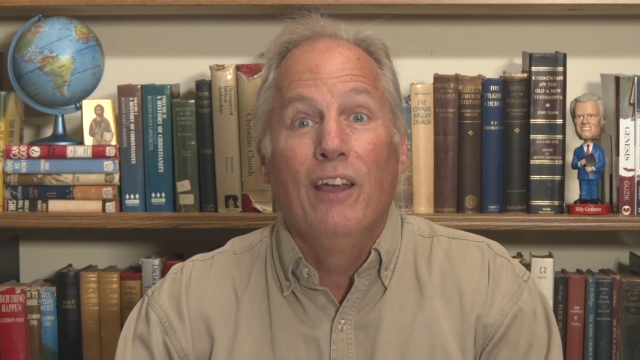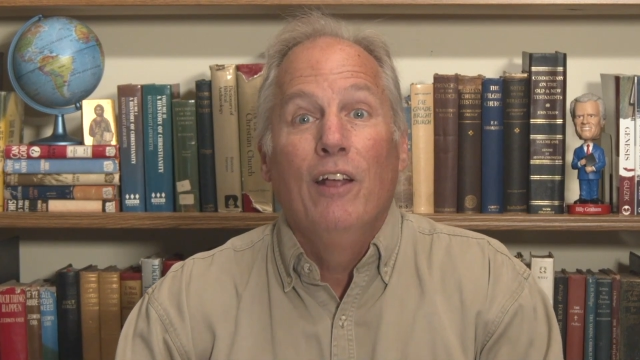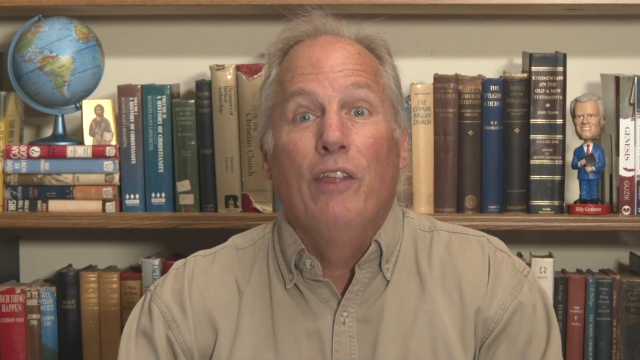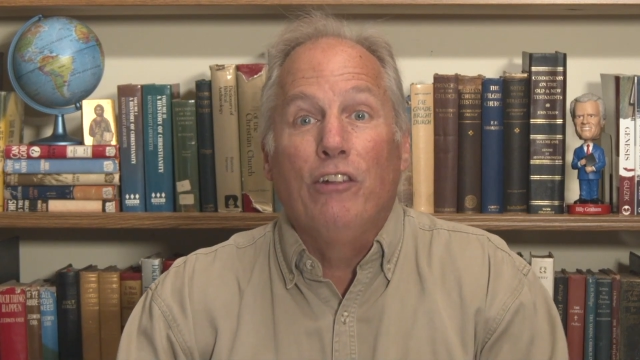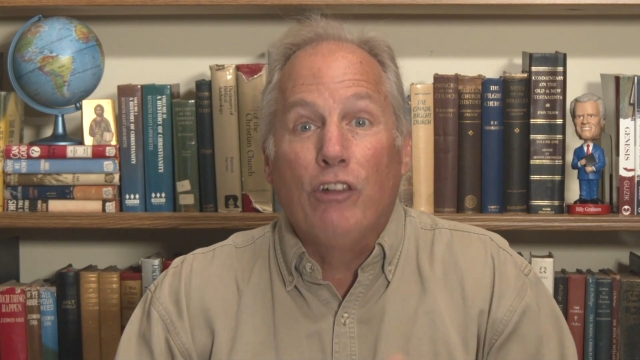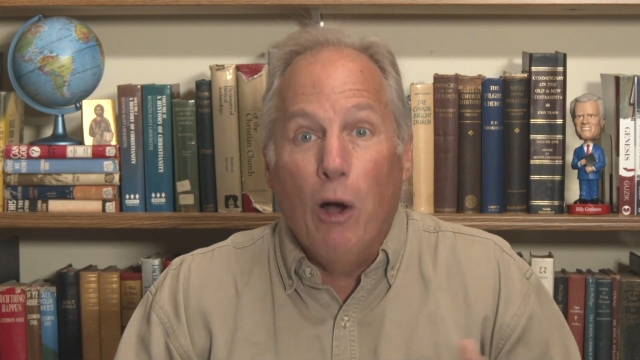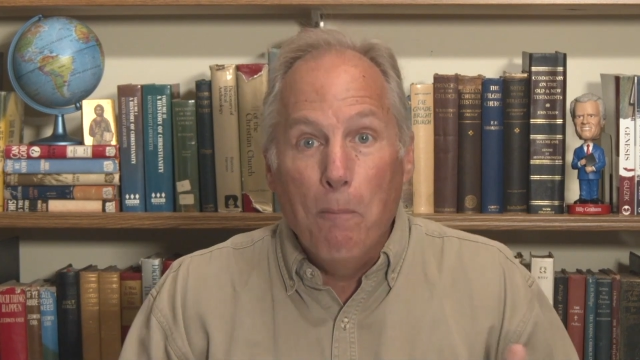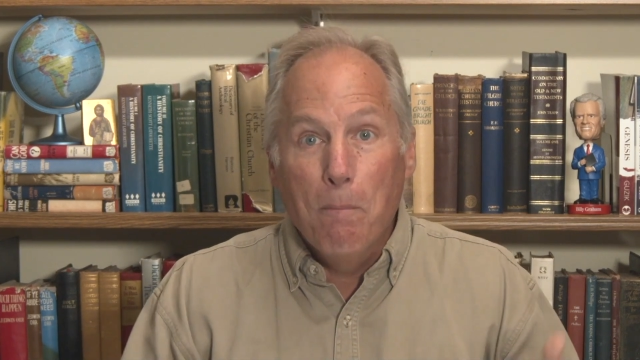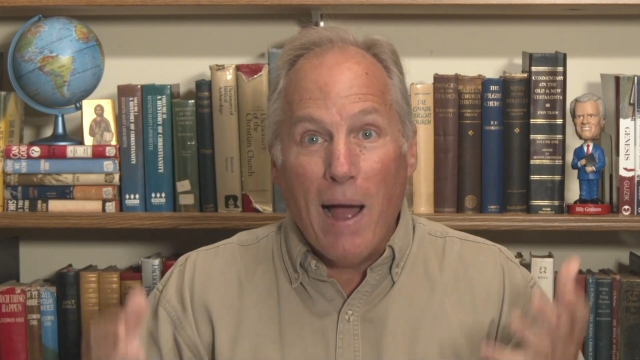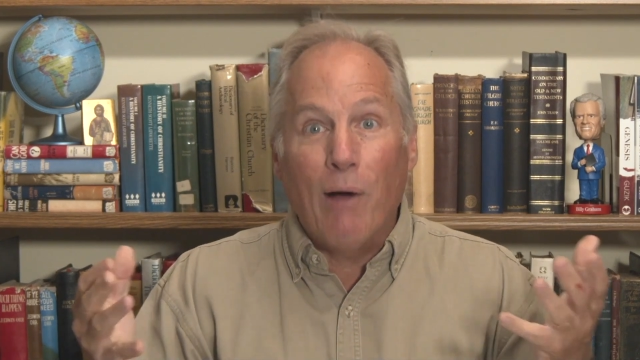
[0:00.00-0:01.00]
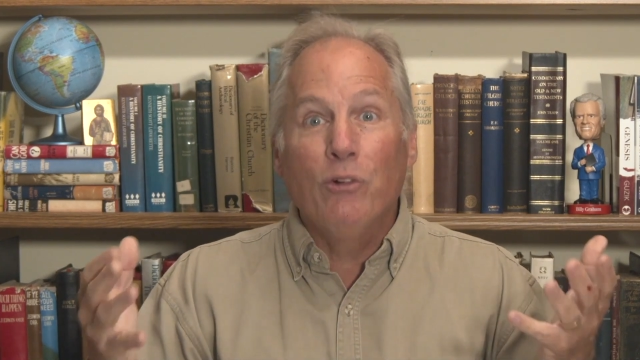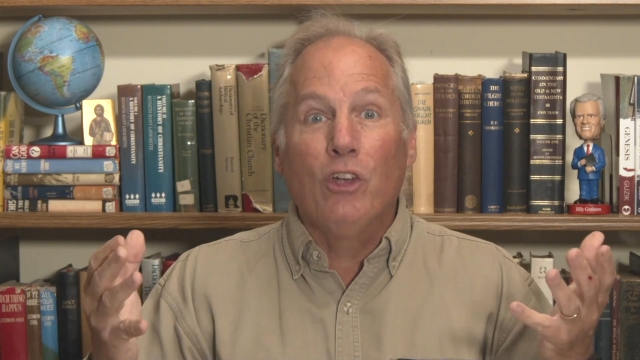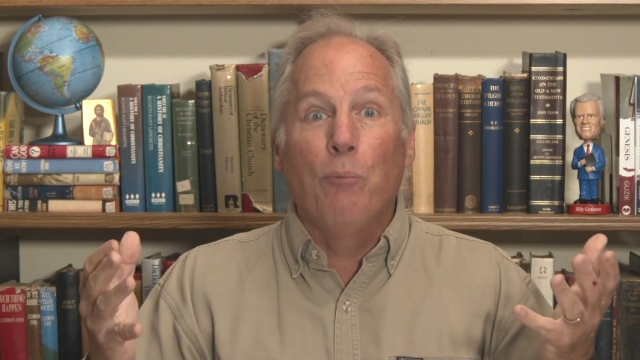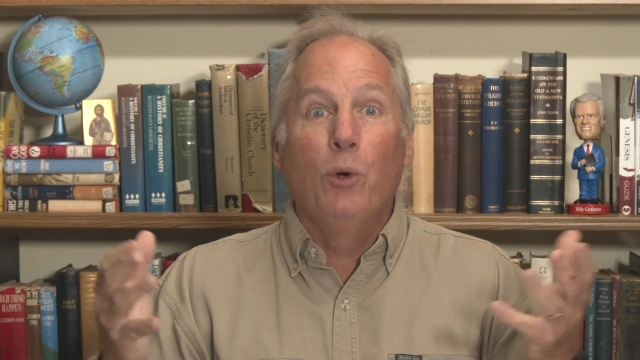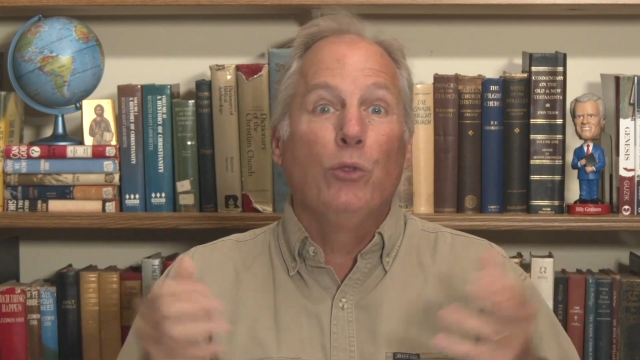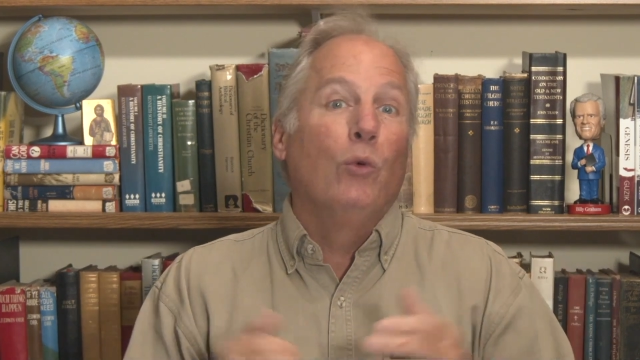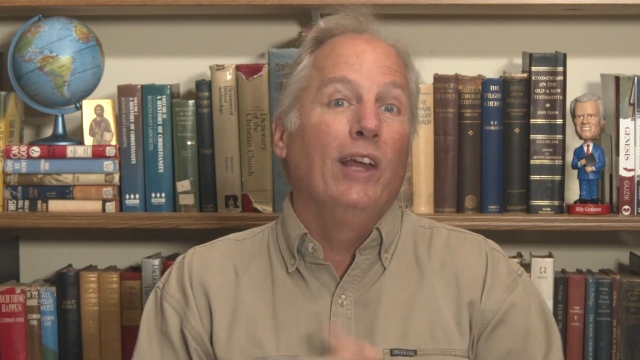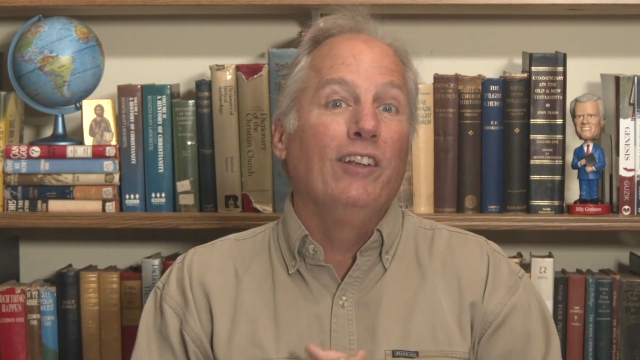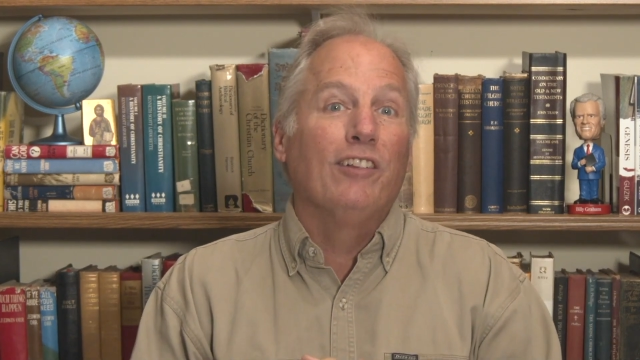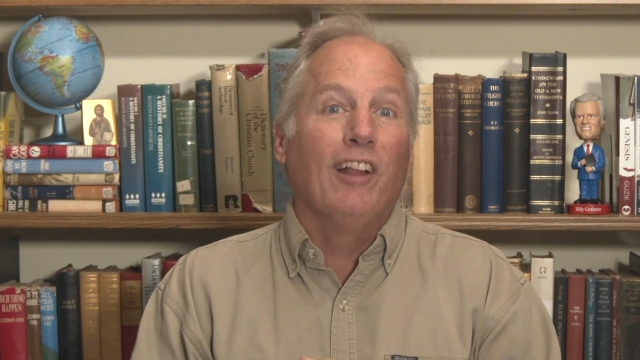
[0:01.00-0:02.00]
They shall mount up with
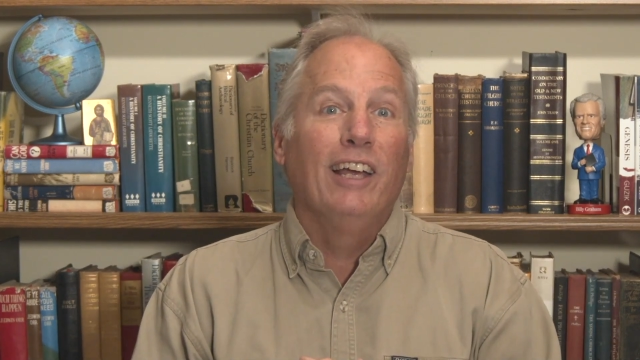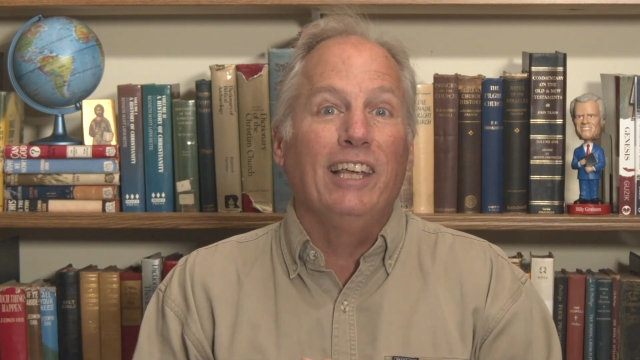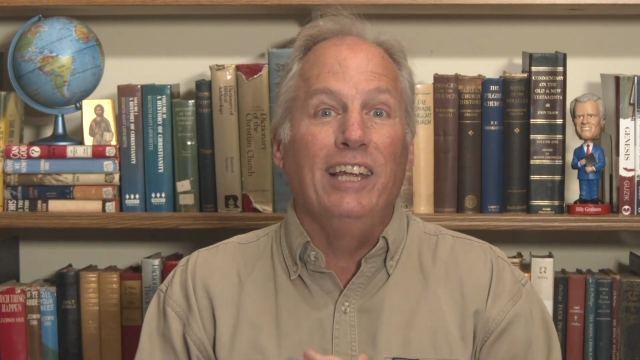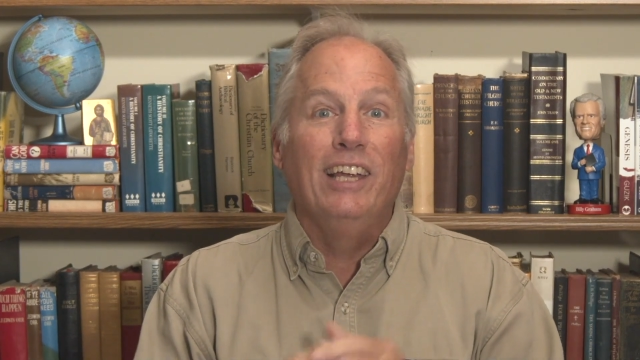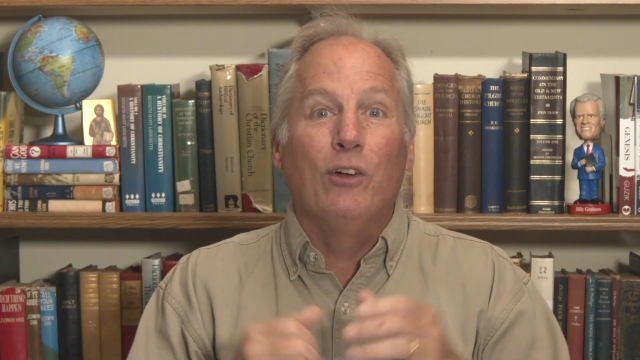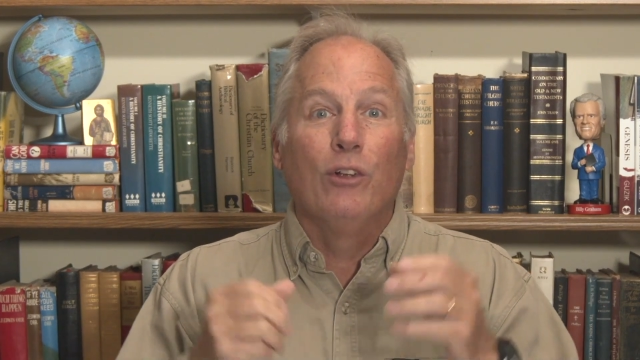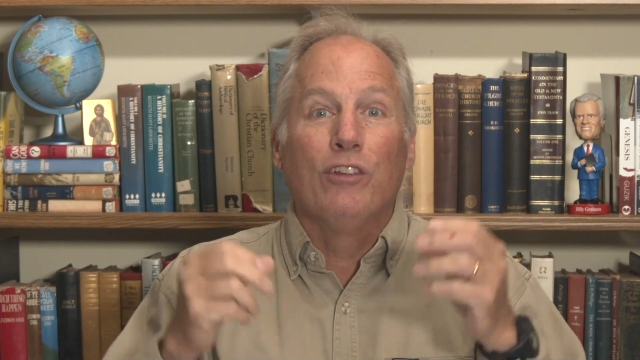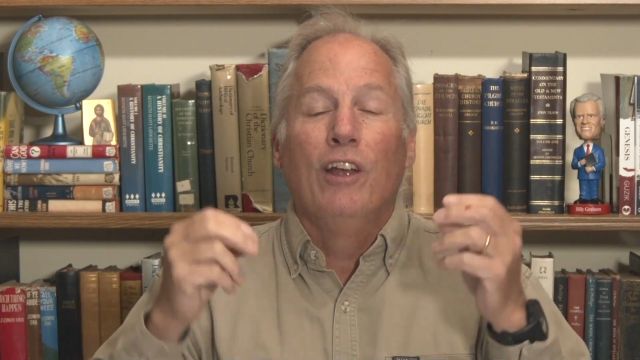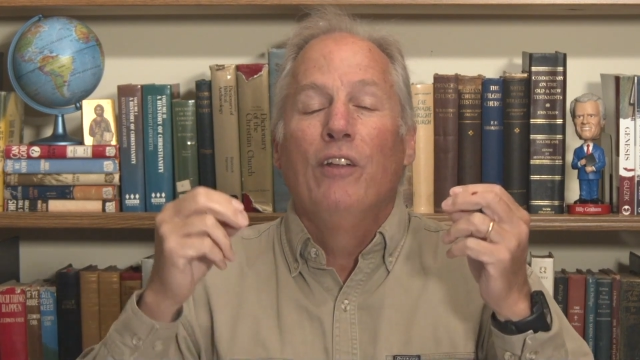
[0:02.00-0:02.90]
wings like eagles.